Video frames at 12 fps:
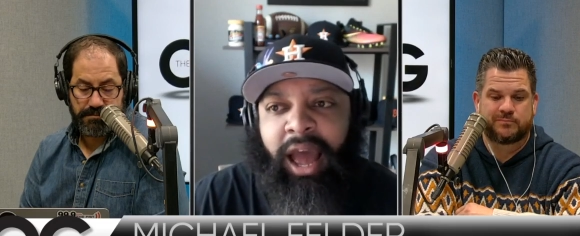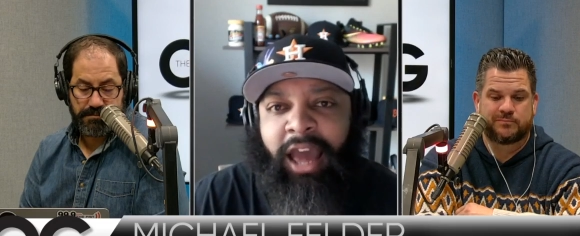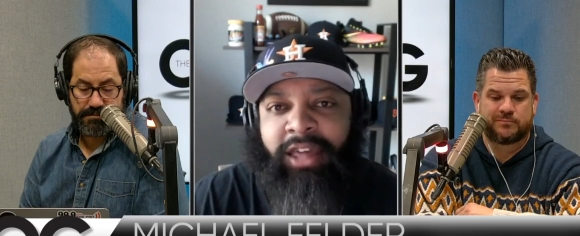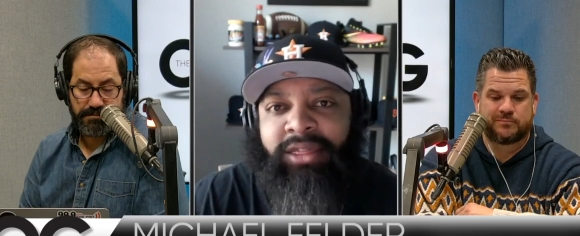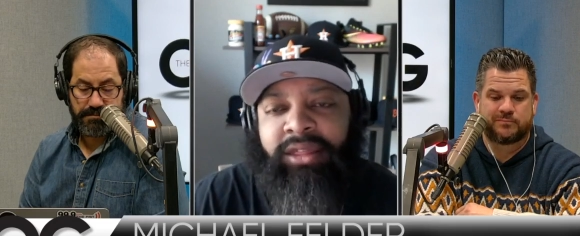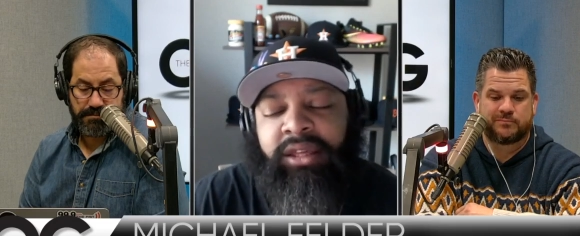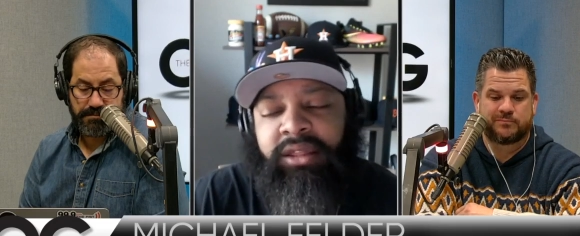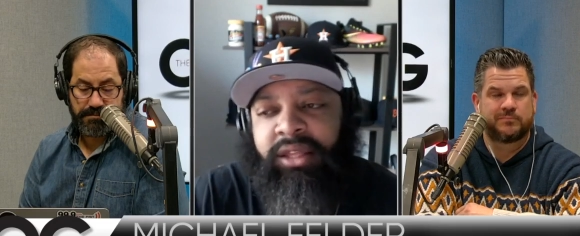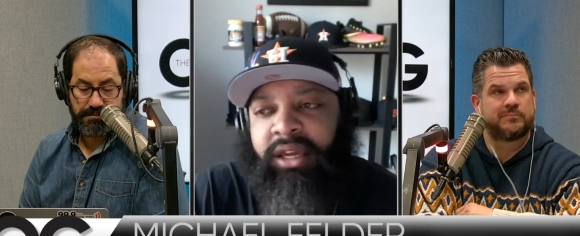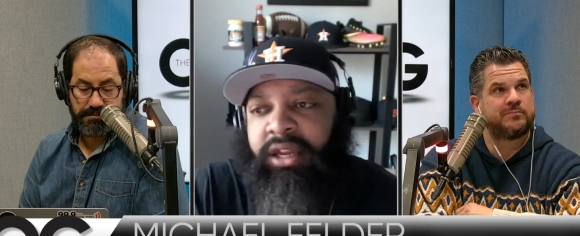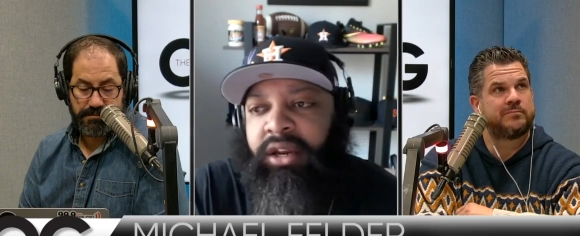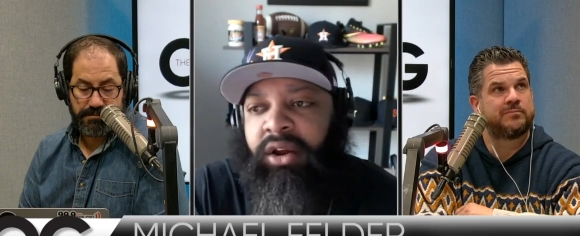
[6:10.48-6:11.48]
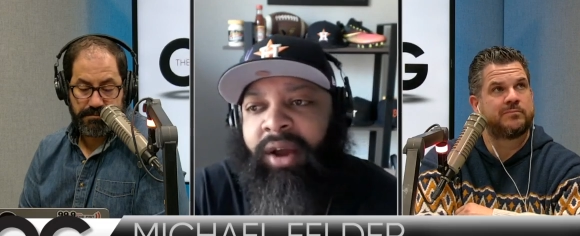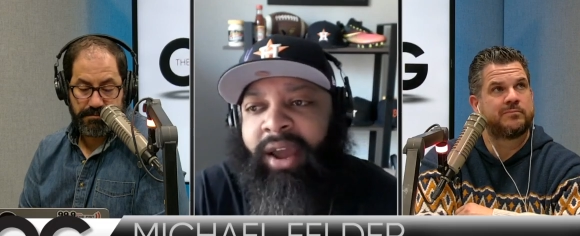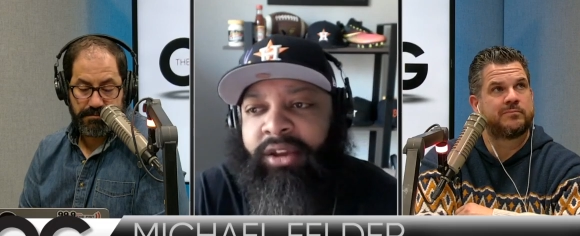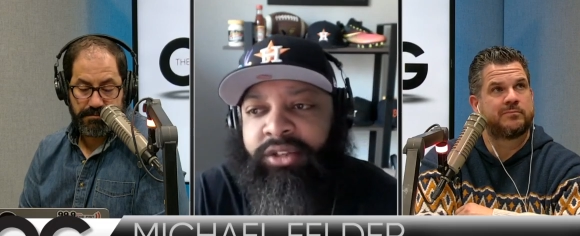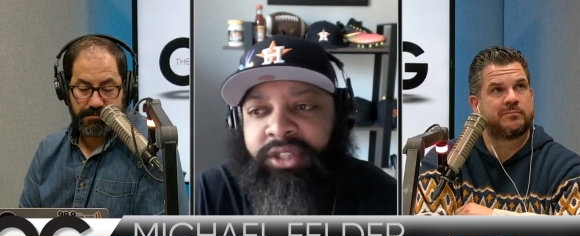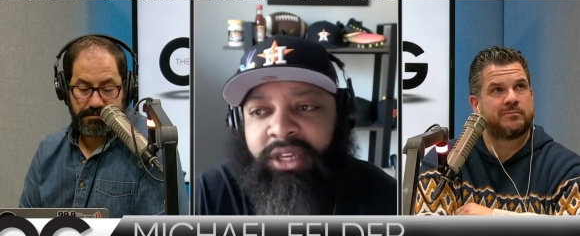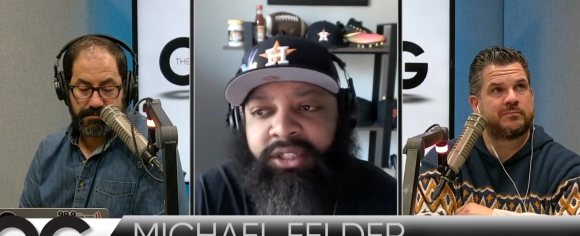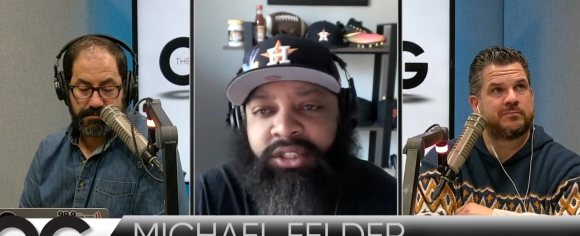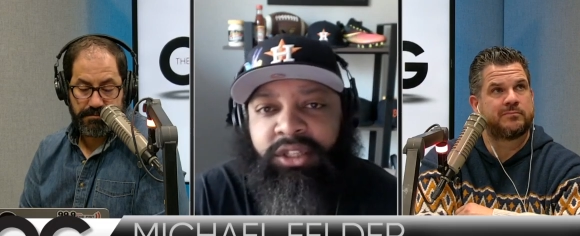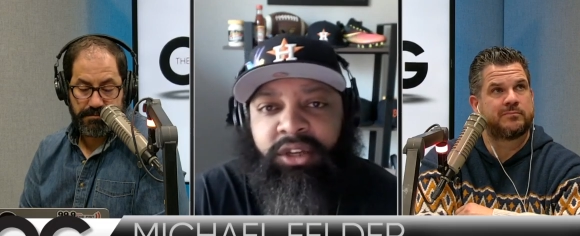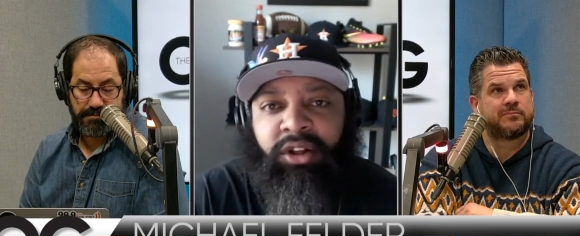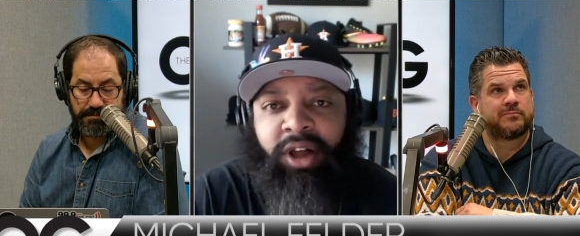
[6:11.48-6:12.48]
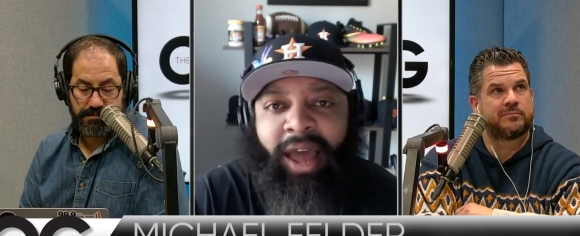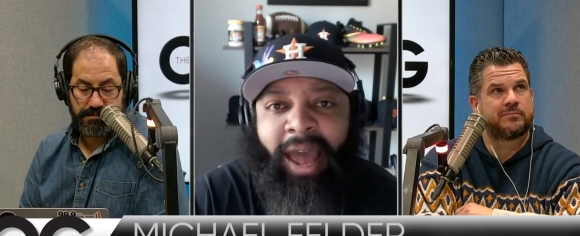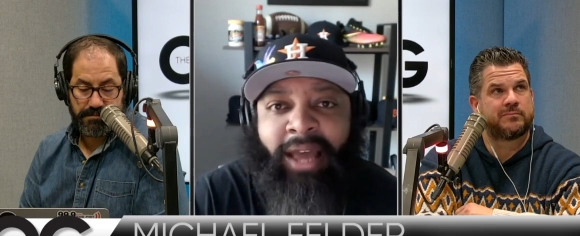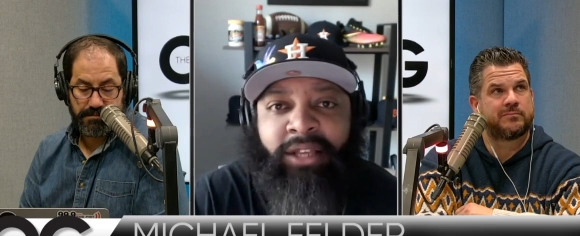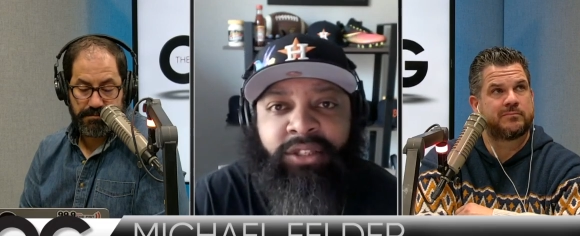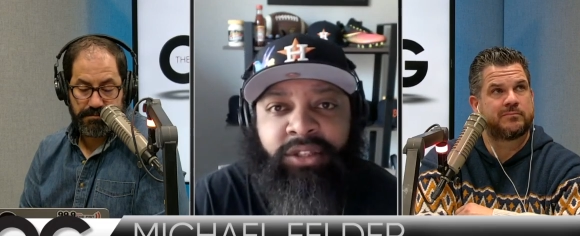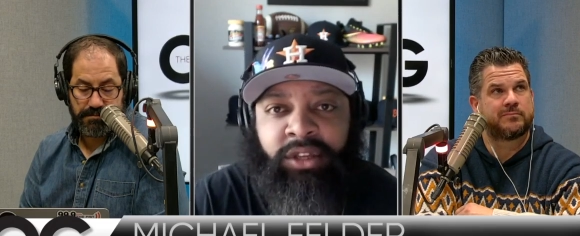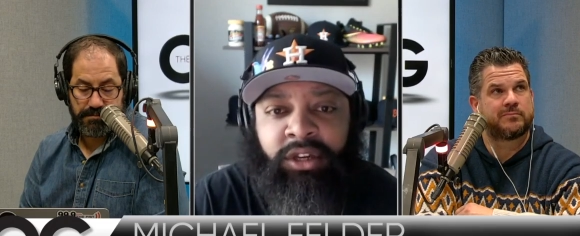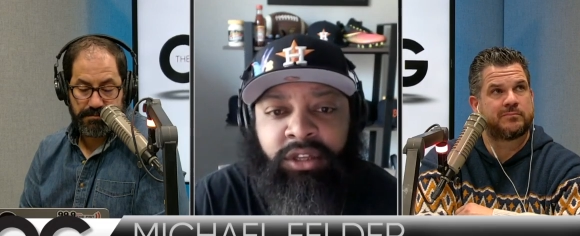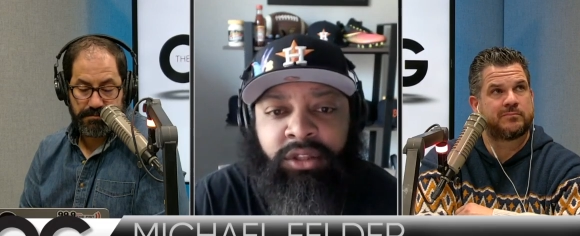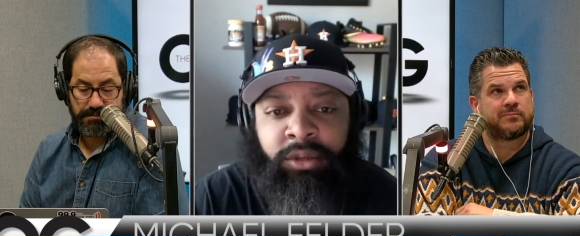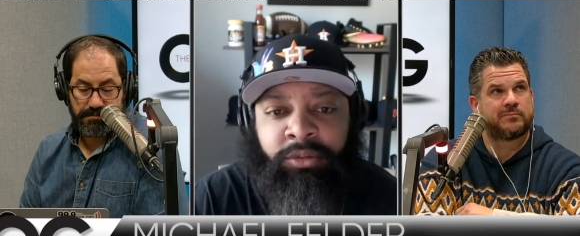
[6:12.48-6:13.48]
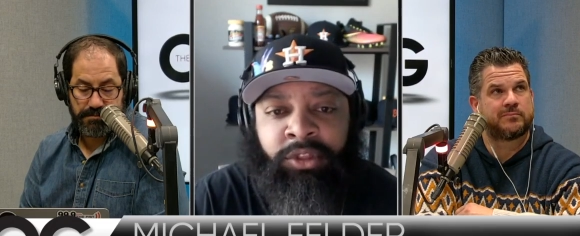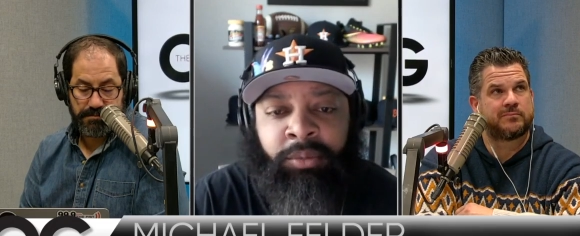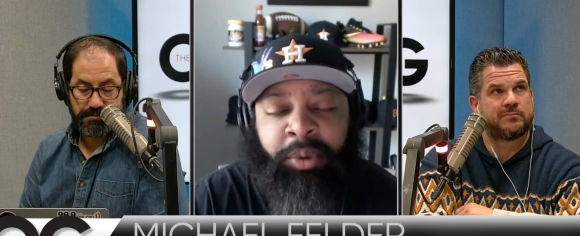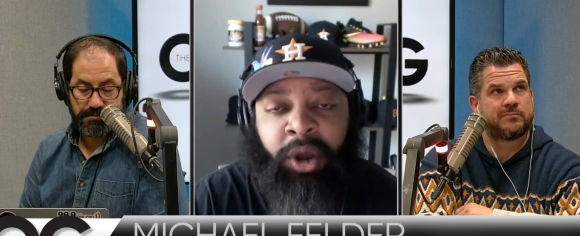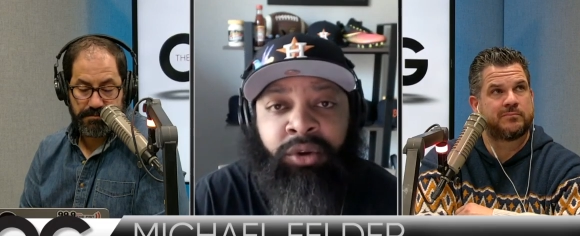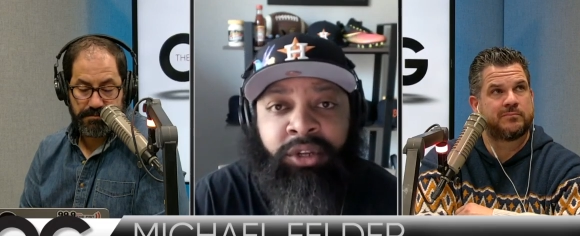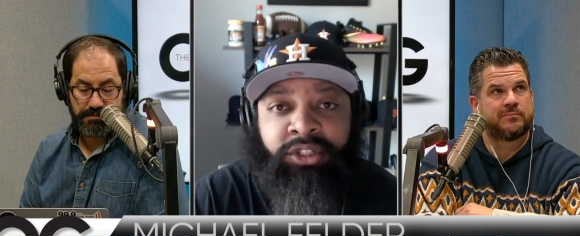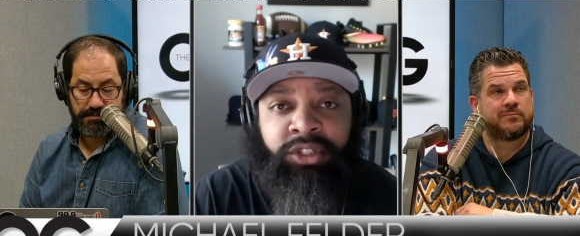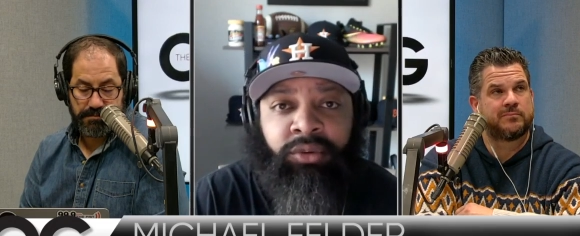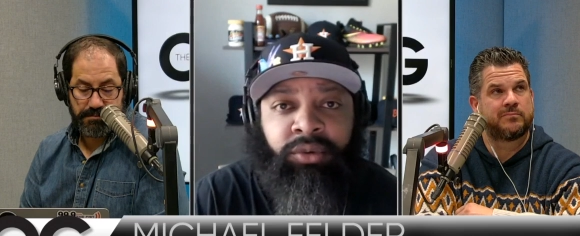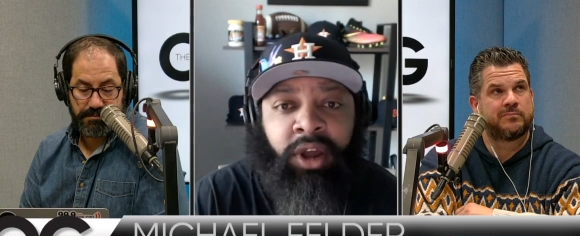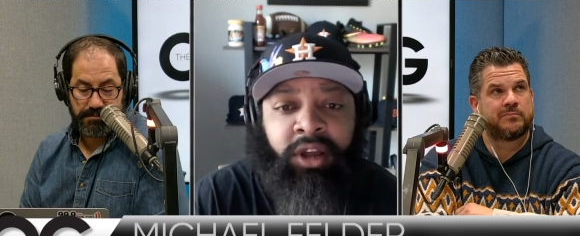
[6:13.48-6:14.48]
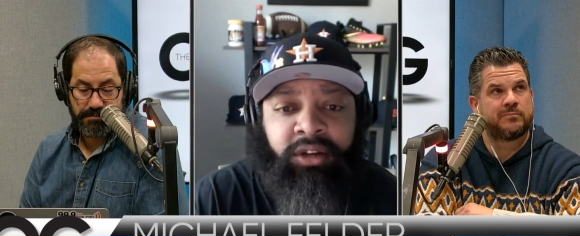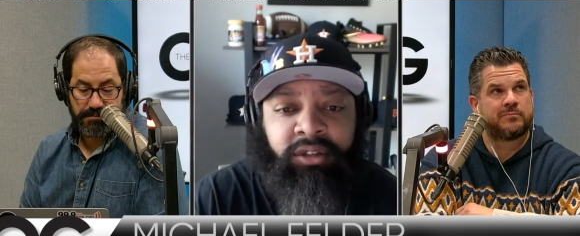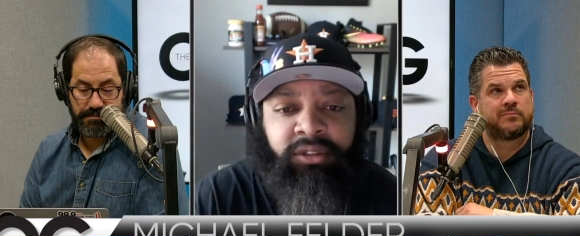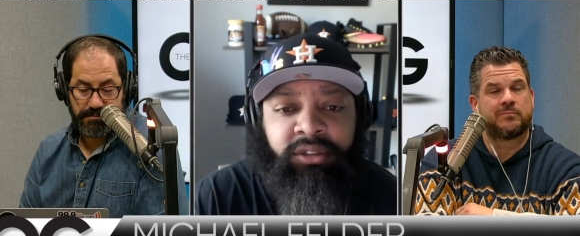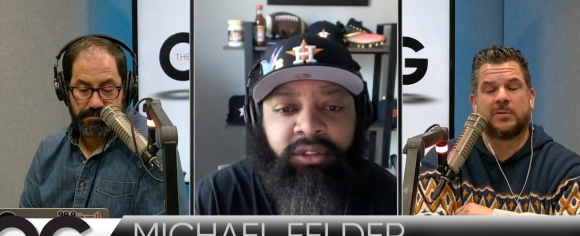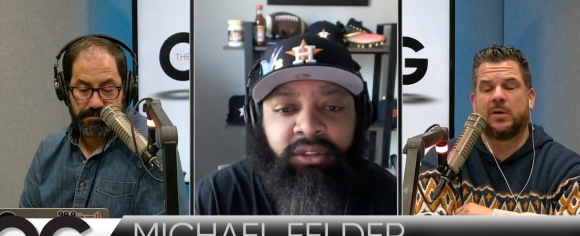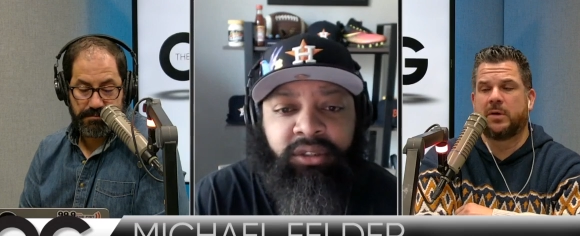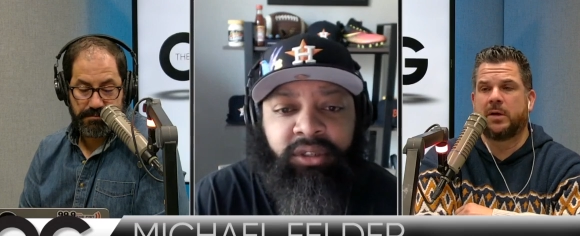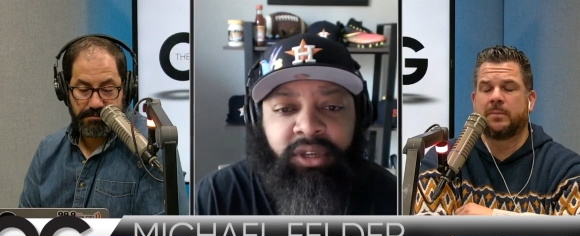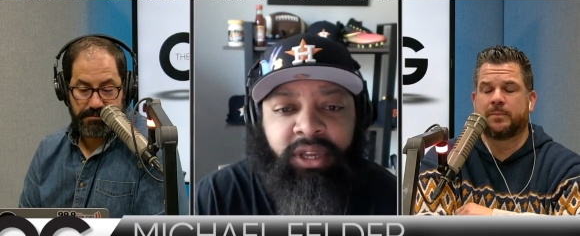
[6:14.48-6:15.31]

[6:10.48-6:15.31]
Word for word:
Speaker 1: I think that Ohio State still has the, the, the ponies to run. Okay.